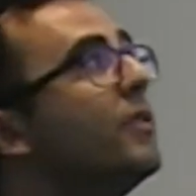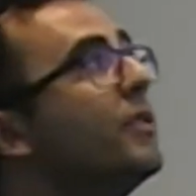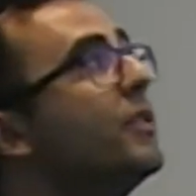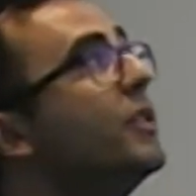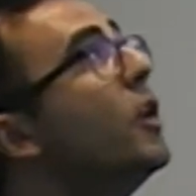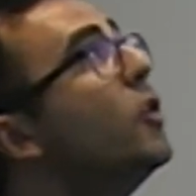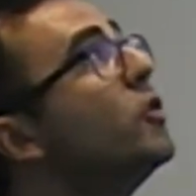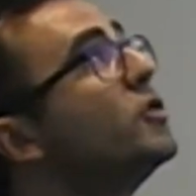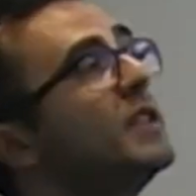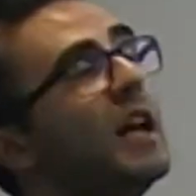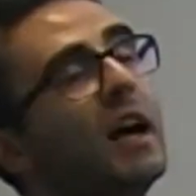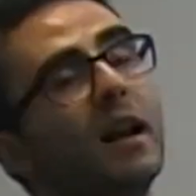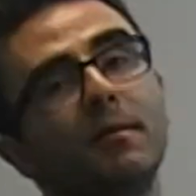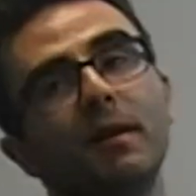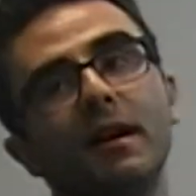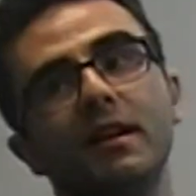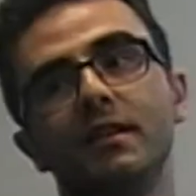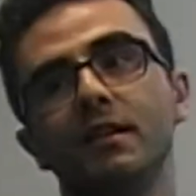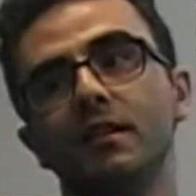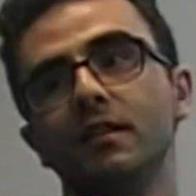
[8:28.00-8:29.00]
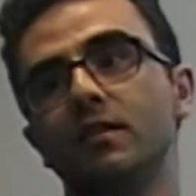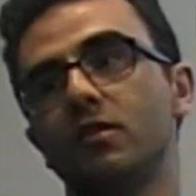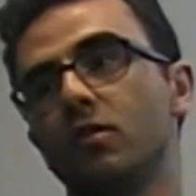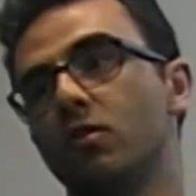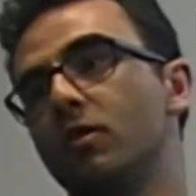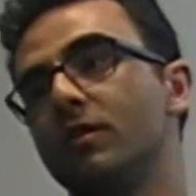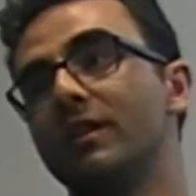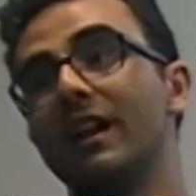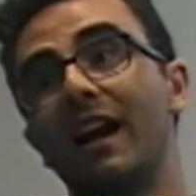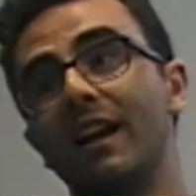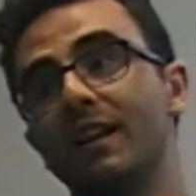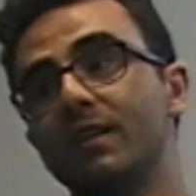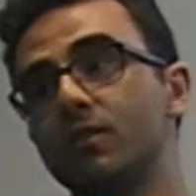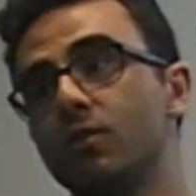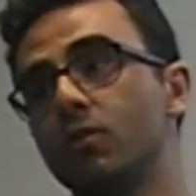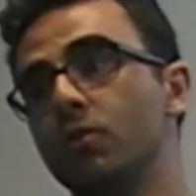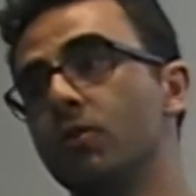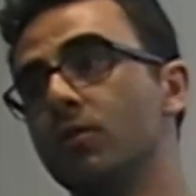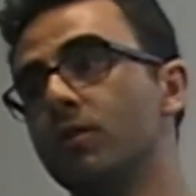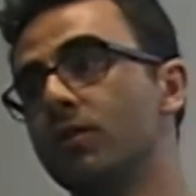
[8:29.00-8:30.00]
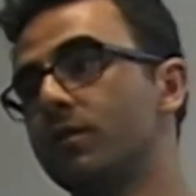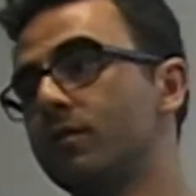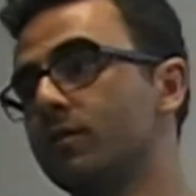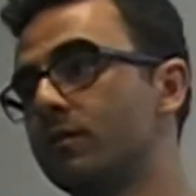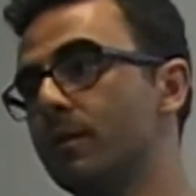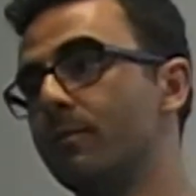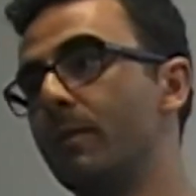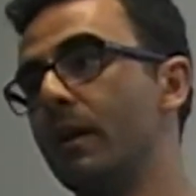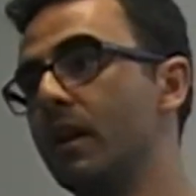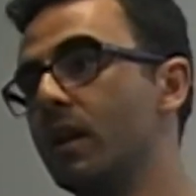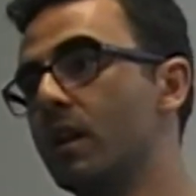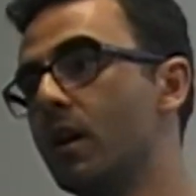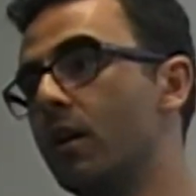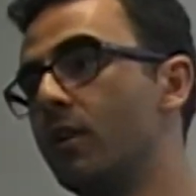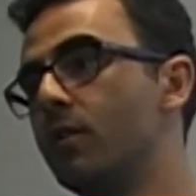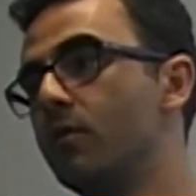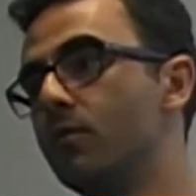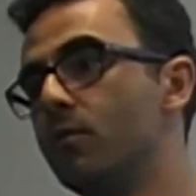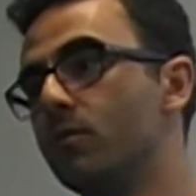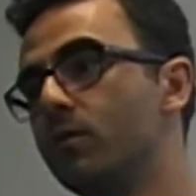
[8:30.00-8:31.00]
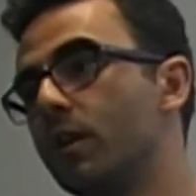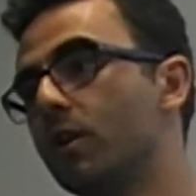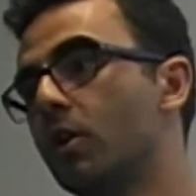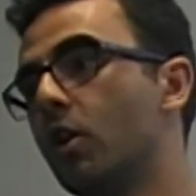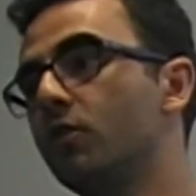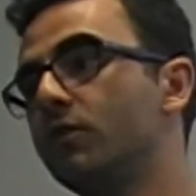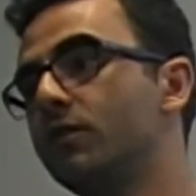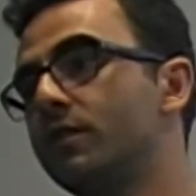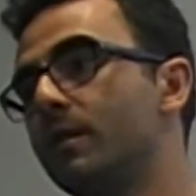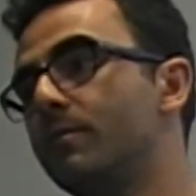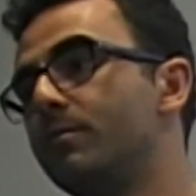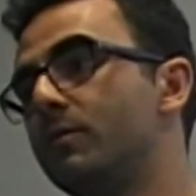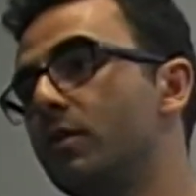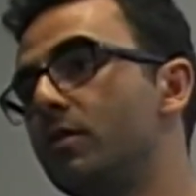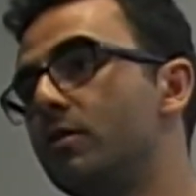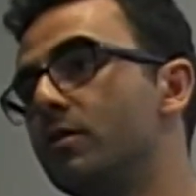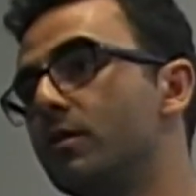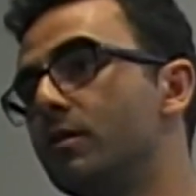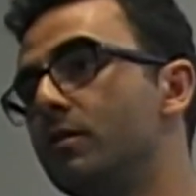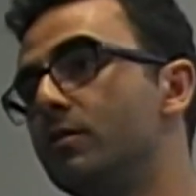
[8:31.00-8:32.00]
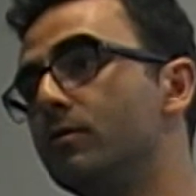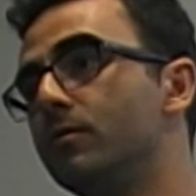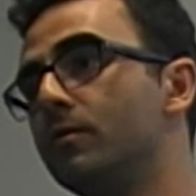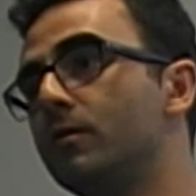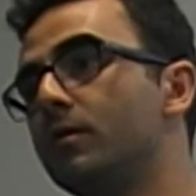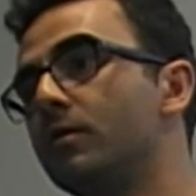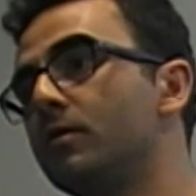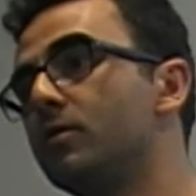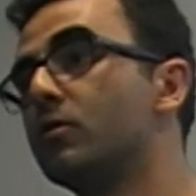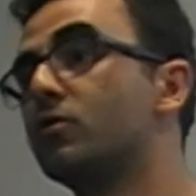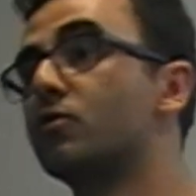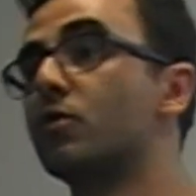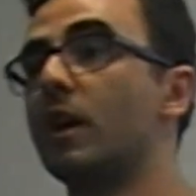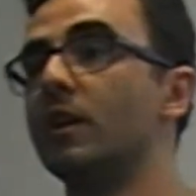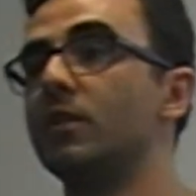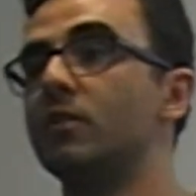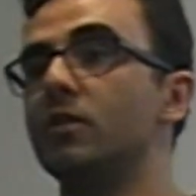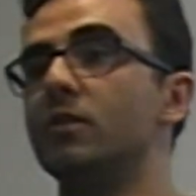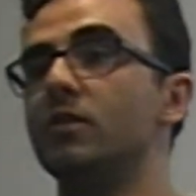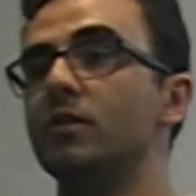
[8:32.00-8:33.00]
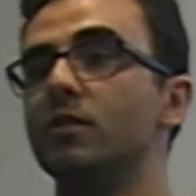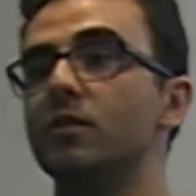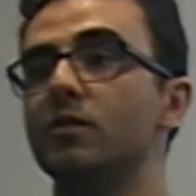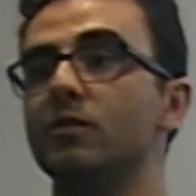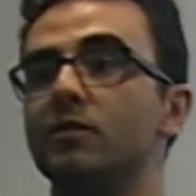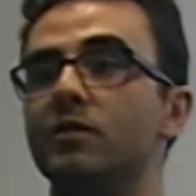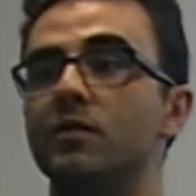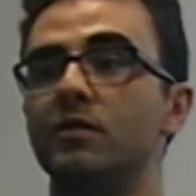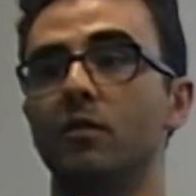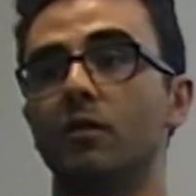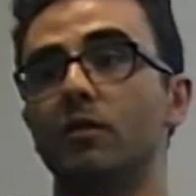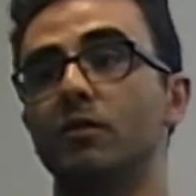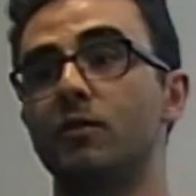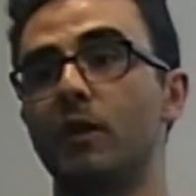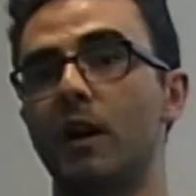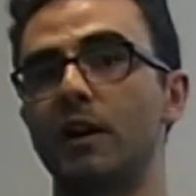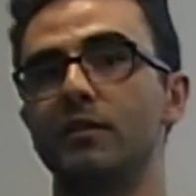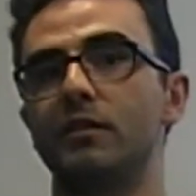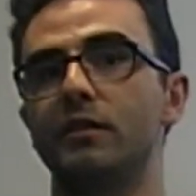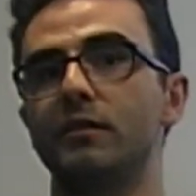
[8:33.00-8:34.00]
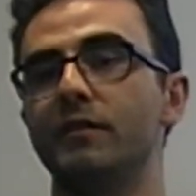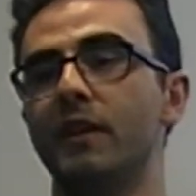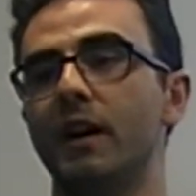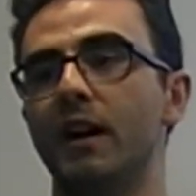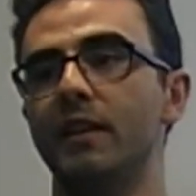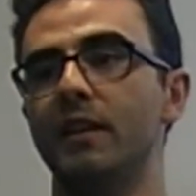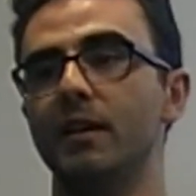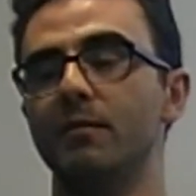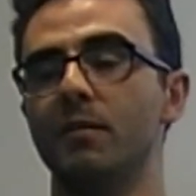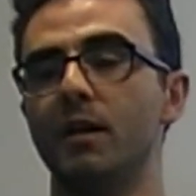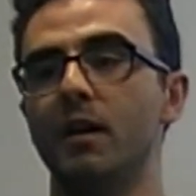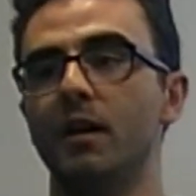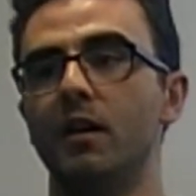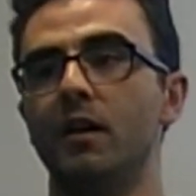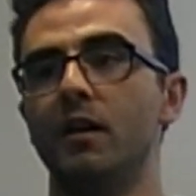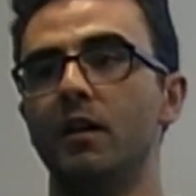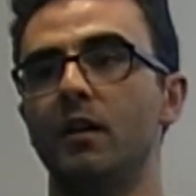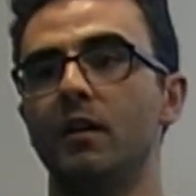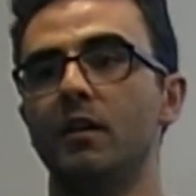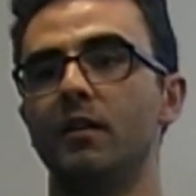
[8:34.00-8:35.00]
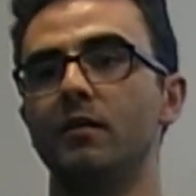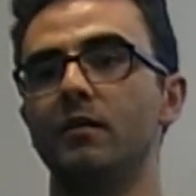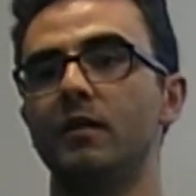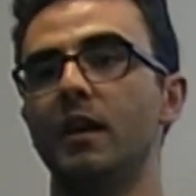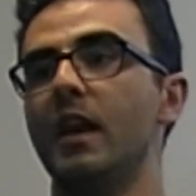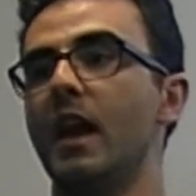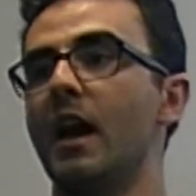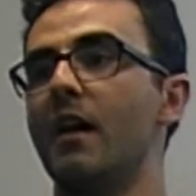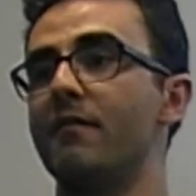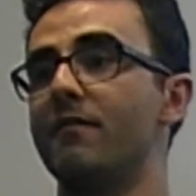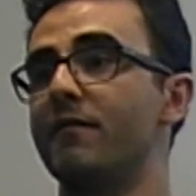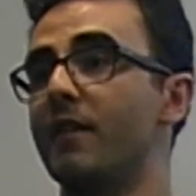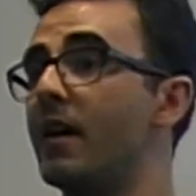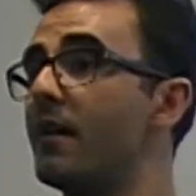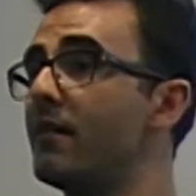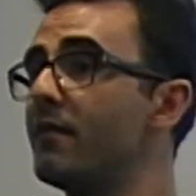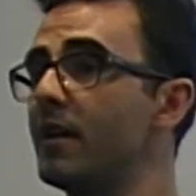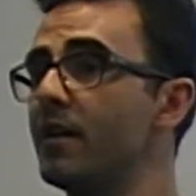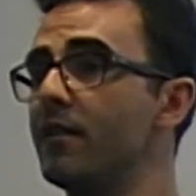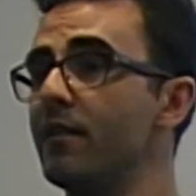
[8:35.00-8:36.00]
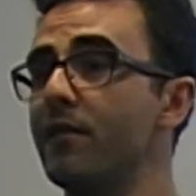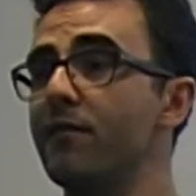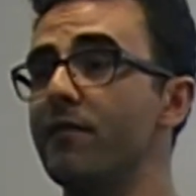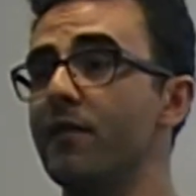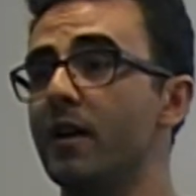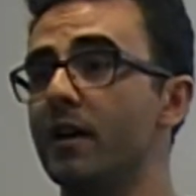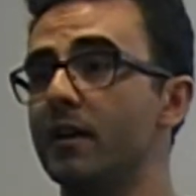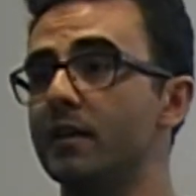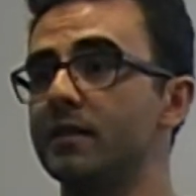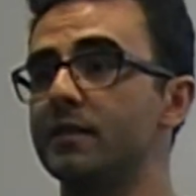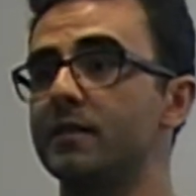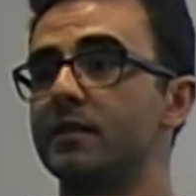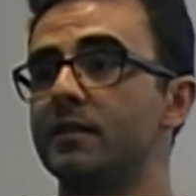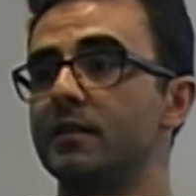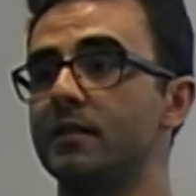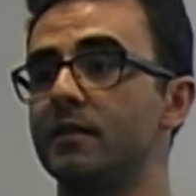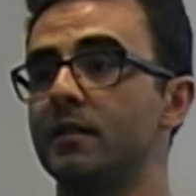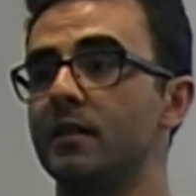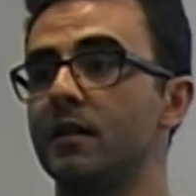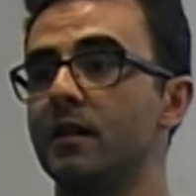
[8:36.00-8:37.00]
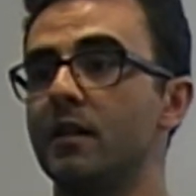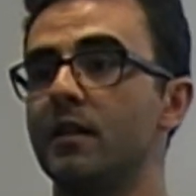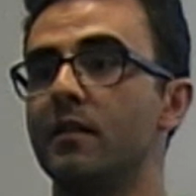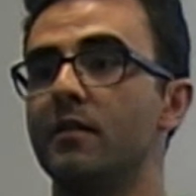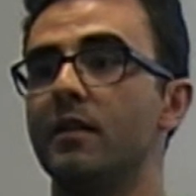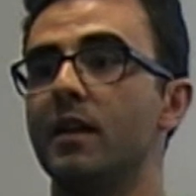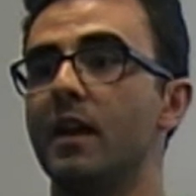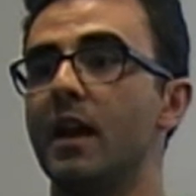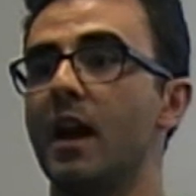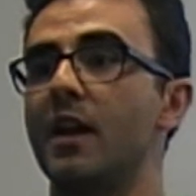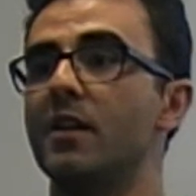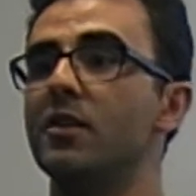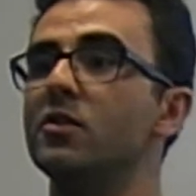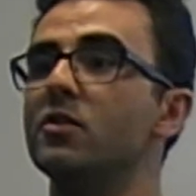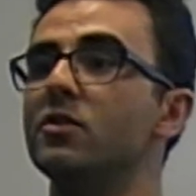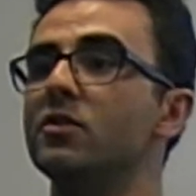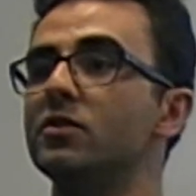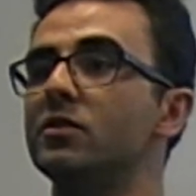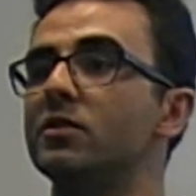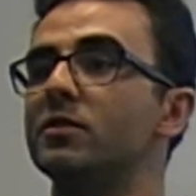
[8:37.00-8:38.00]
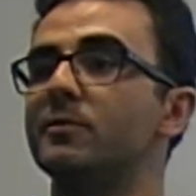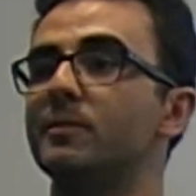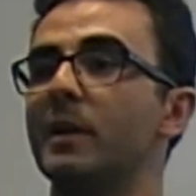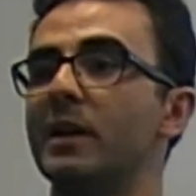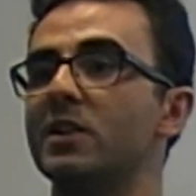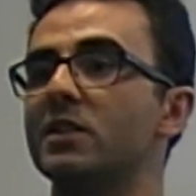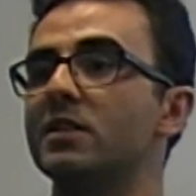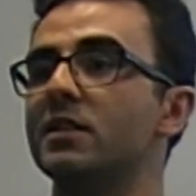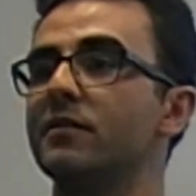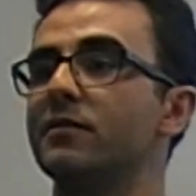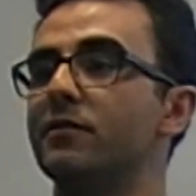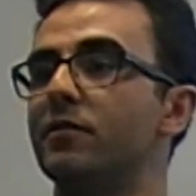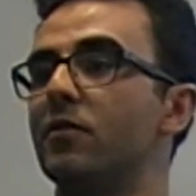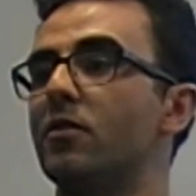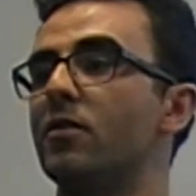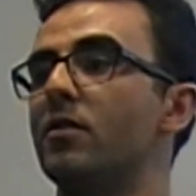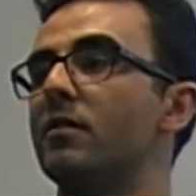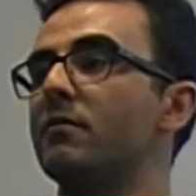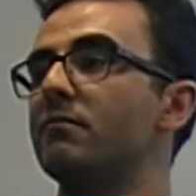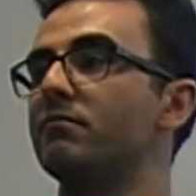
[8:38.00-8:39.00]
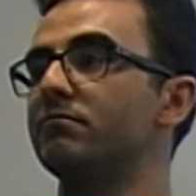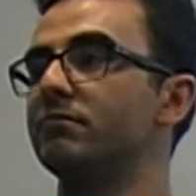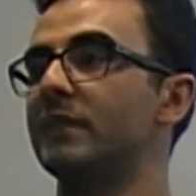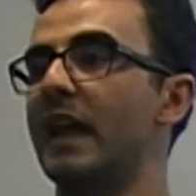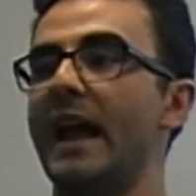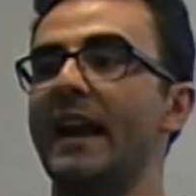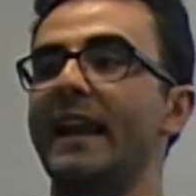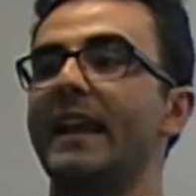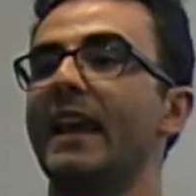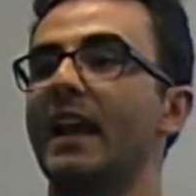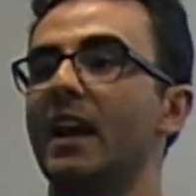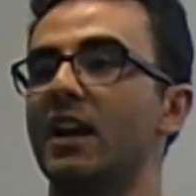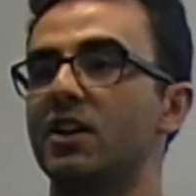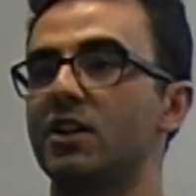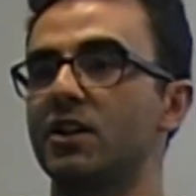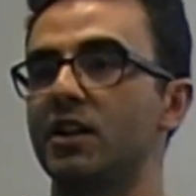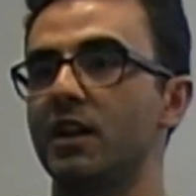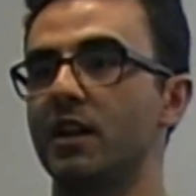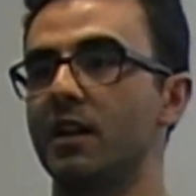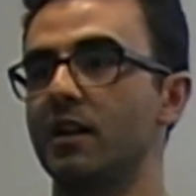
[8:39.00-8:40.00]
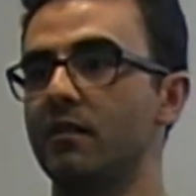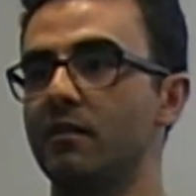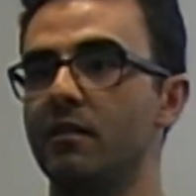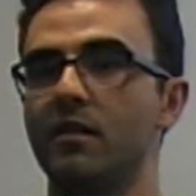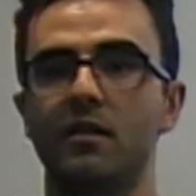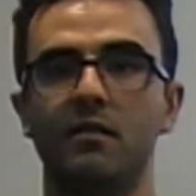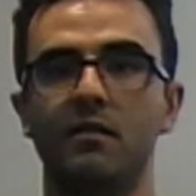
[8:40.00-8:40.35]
those databases or data stores, depending on the concept that you're trying to use or trying to define them, they are very, very, very fast. They are used especially for data caching,